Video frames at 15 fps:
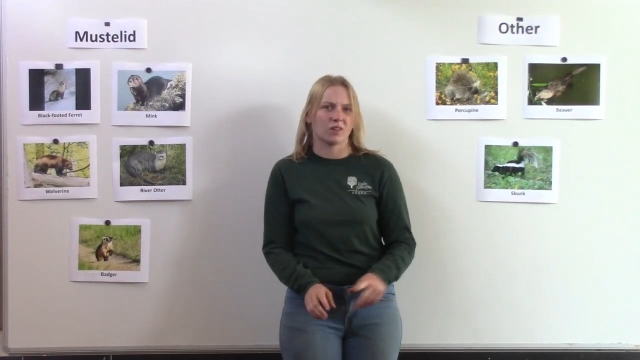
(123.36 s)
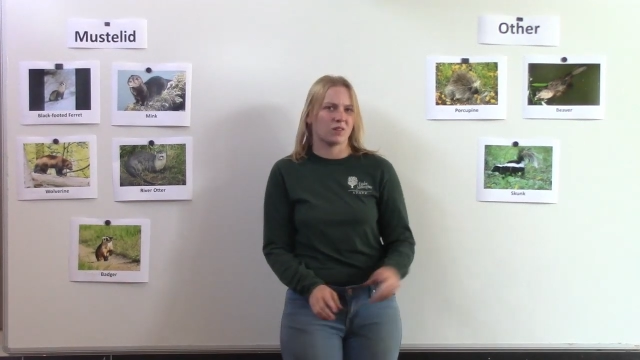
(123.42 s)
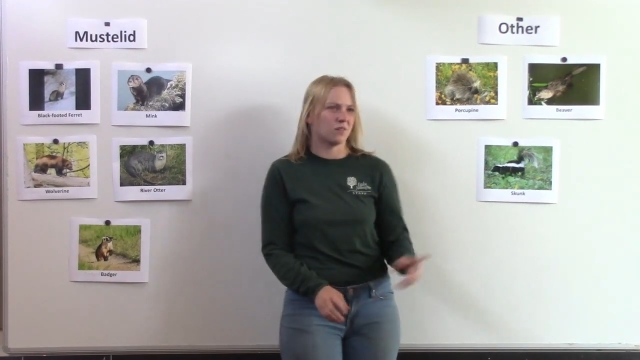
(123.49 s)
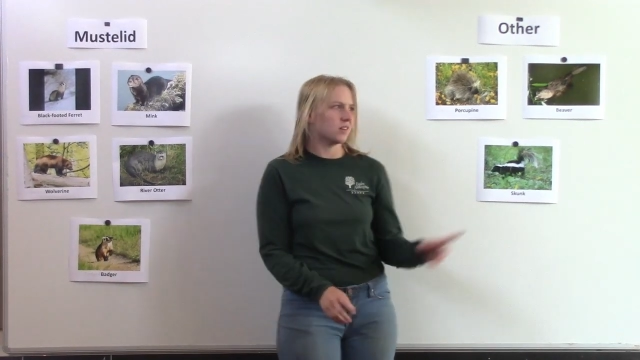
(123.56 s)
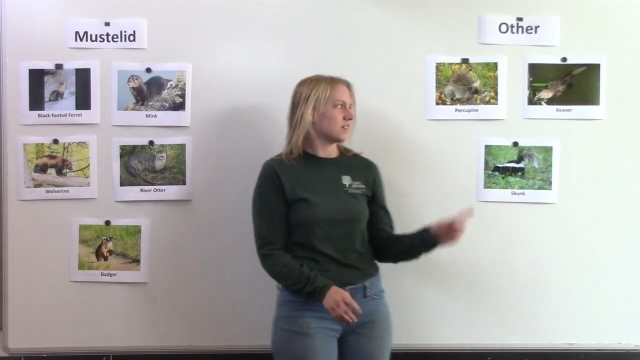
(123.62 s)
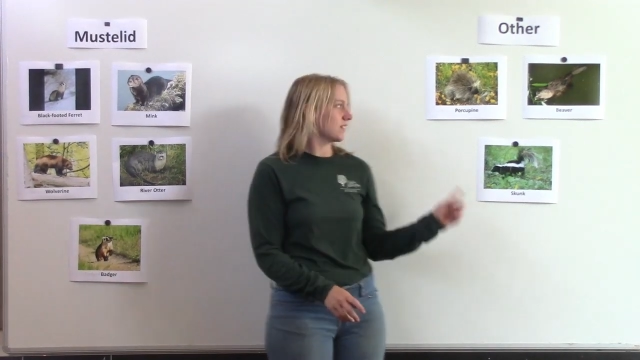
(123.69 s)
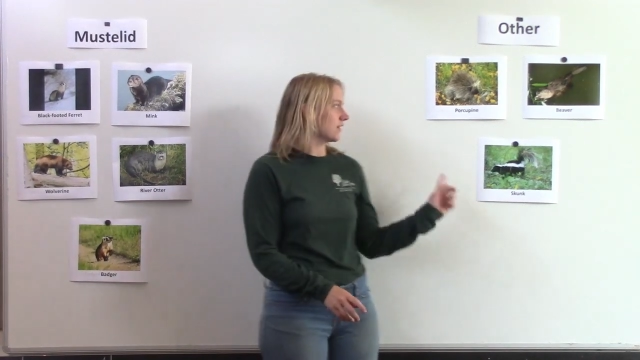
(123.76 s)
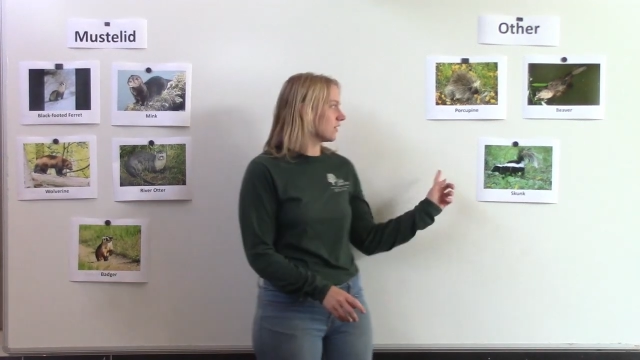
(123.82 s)

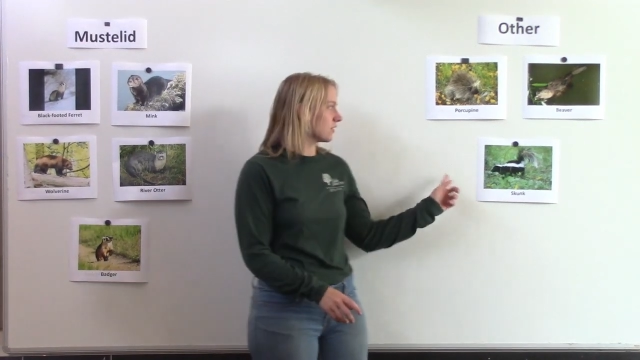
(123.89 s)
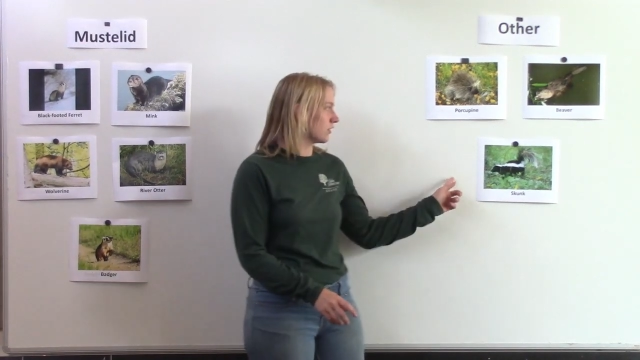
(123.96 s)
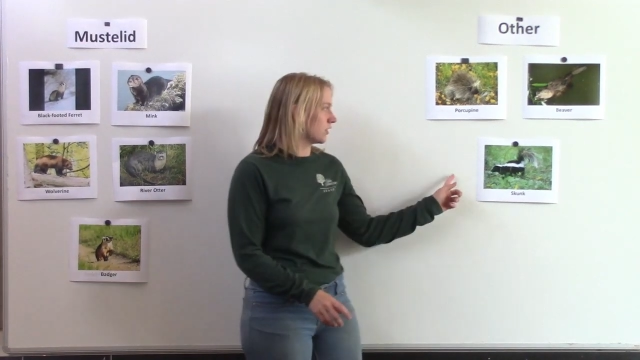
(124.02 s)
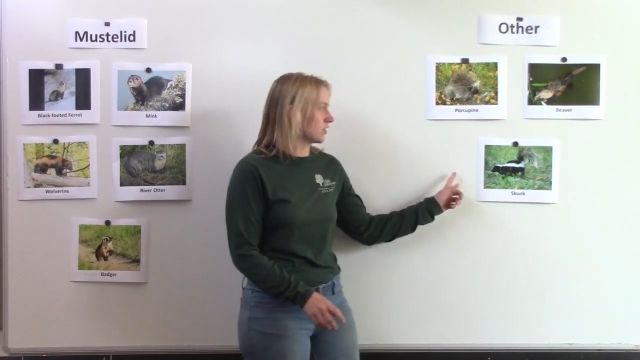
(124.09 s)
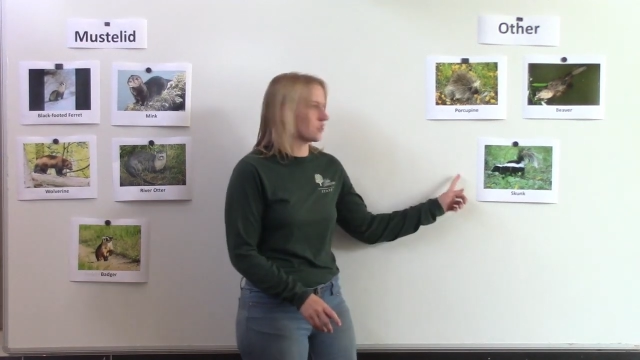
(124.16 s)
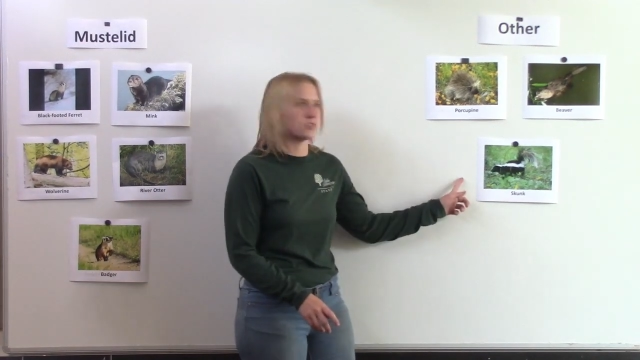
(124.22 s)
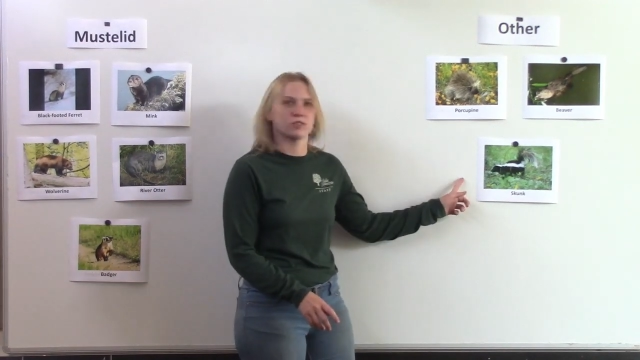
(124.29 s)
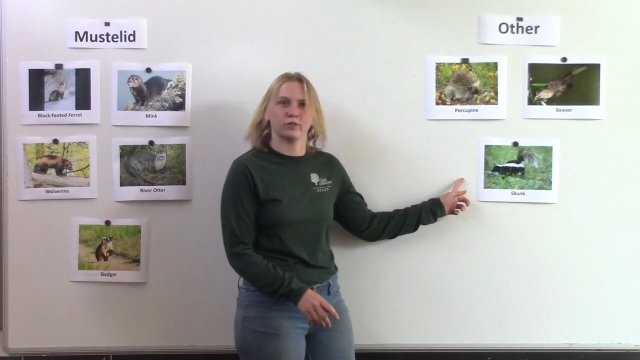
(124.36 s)
What's this
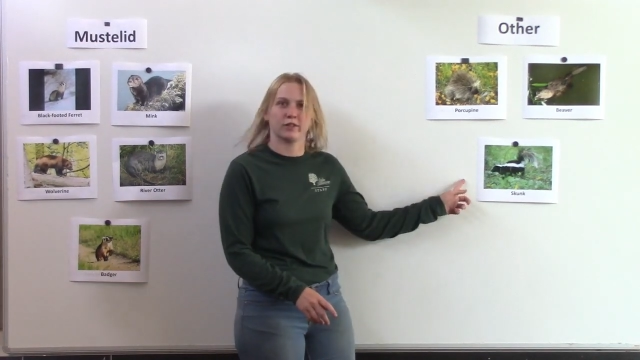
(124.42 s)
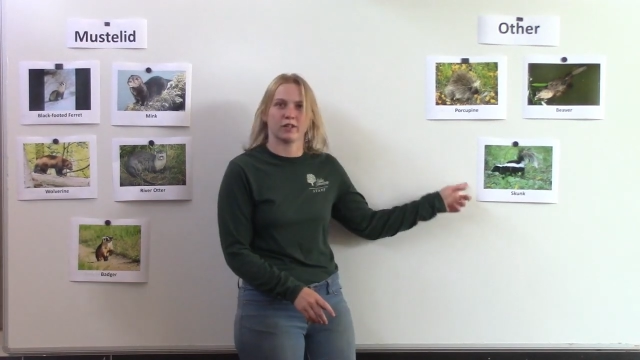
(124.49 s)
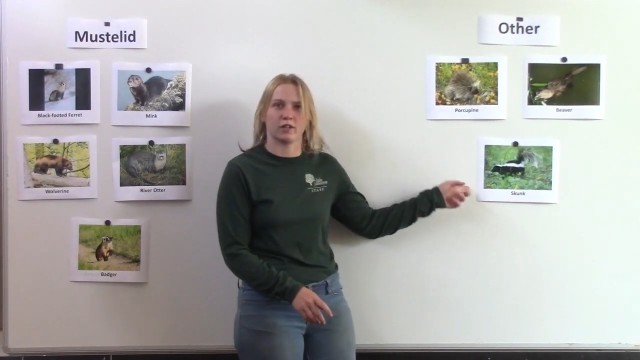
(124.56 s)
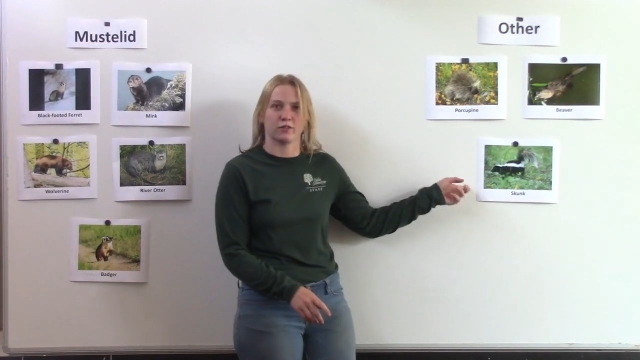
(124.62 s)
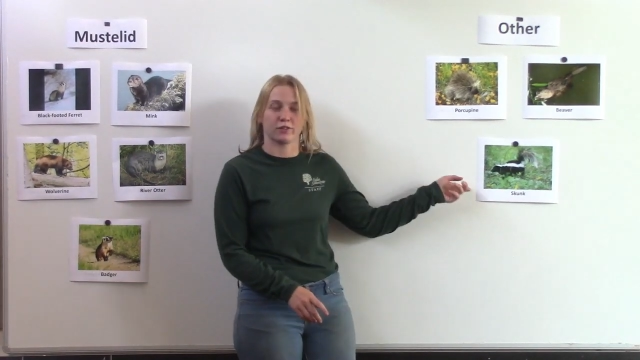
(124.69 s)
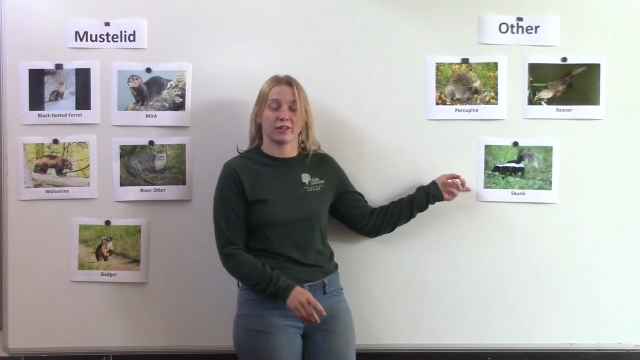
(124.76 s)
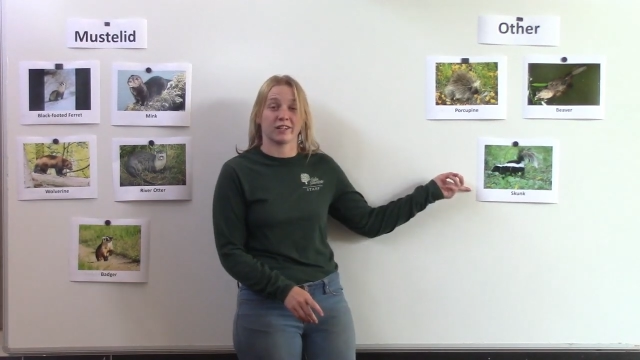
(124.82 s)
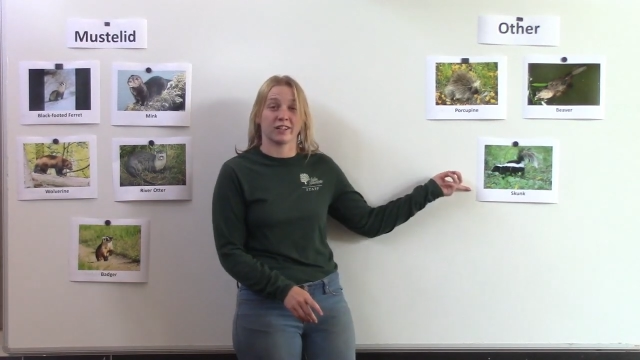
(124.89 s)
creature doing
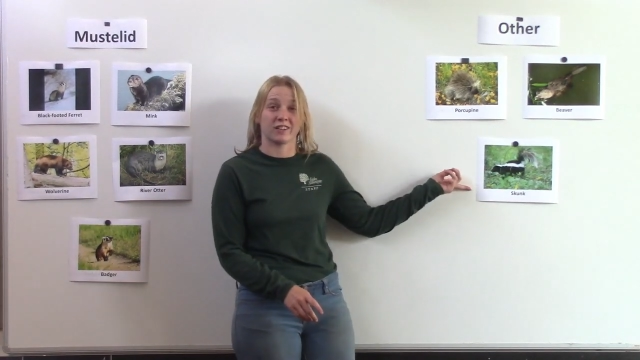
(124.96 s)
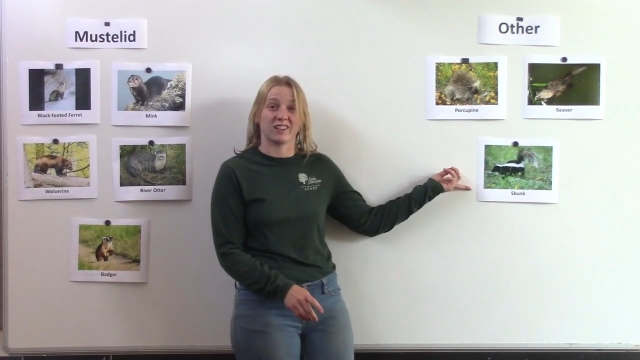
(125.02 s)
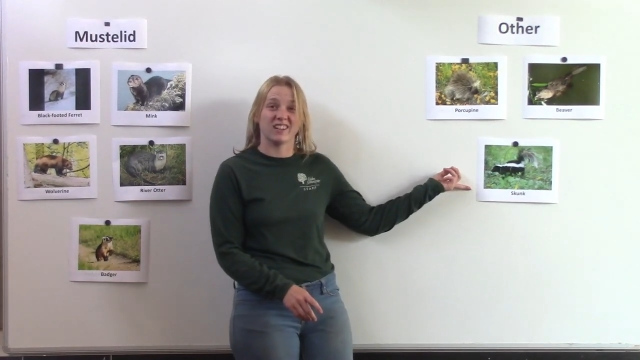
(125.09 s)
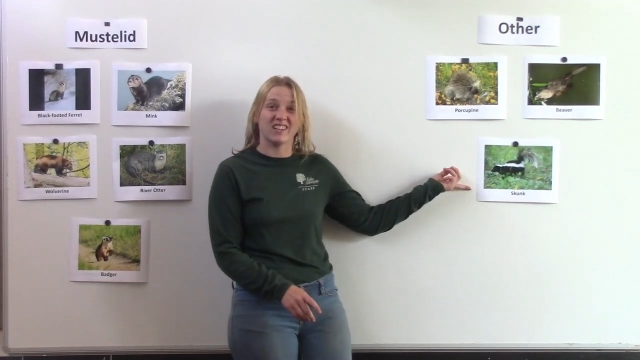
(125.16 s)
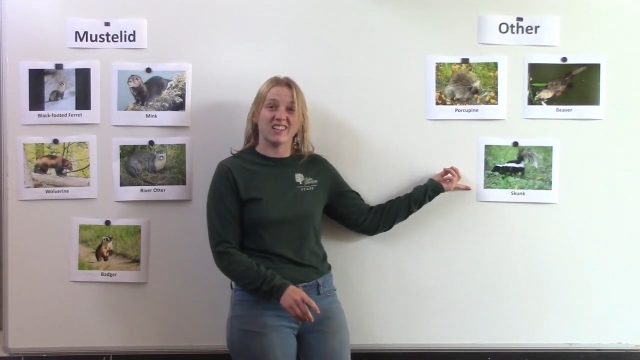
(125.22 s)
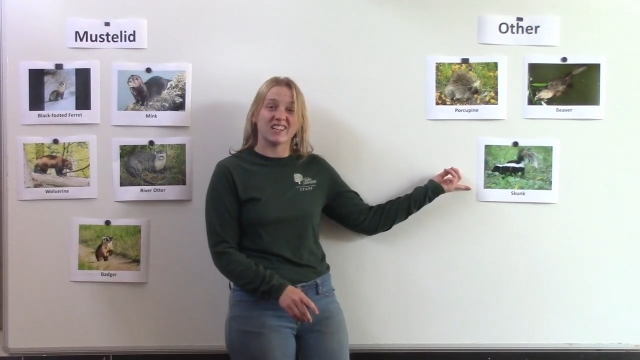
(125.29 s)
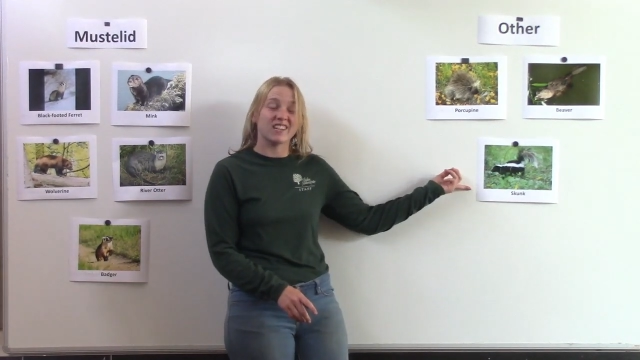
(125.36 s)
over here?